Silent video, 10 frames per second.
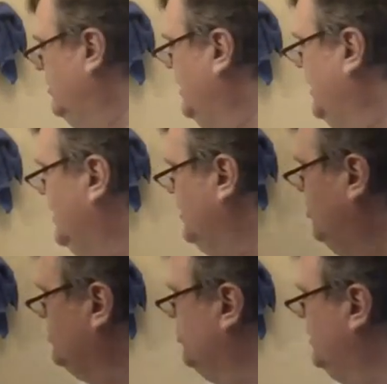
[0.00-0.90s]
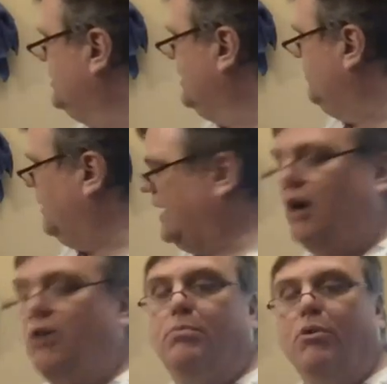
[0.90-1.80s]
It also has set my
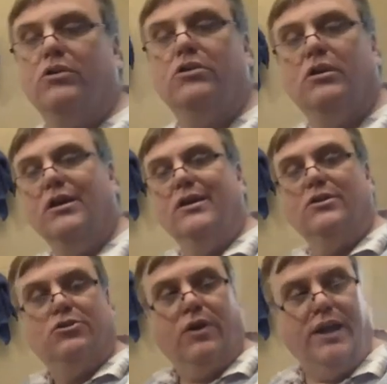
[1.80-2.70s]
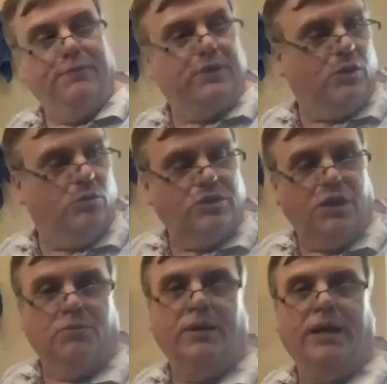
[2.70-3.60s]
output, so everything was able to
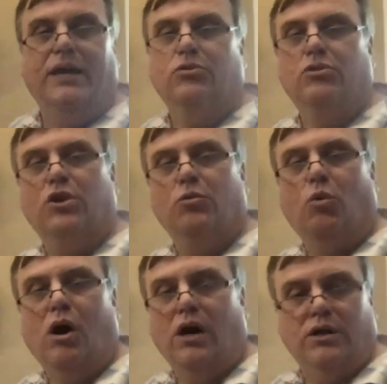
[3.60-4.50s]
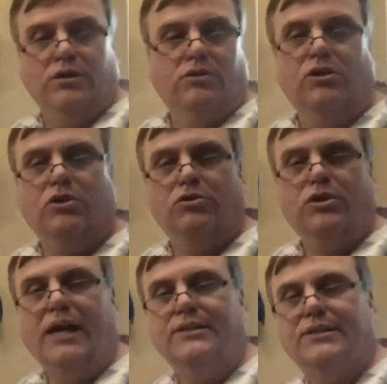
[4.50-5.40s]
be handled in one little nice